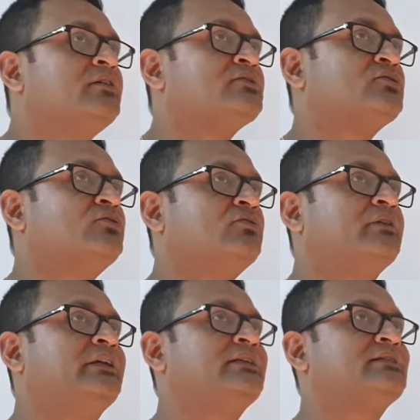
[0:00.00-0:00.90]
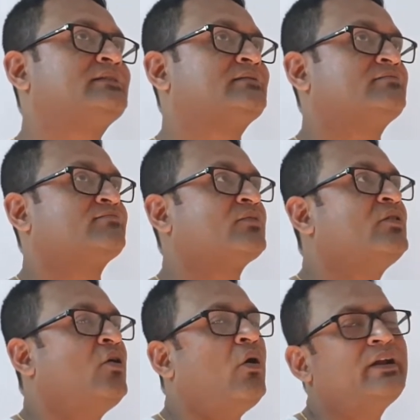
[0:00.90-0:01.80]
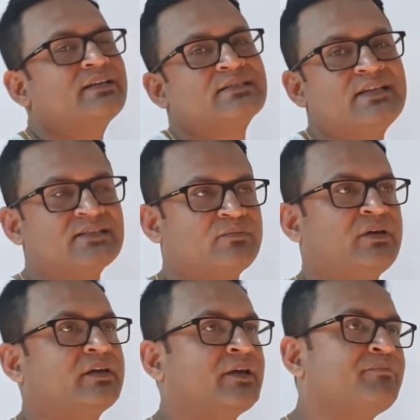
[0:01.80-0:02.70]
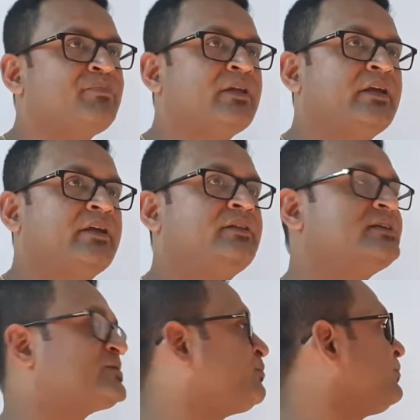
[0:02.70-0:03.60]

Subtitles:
So, it is honestly speaking, this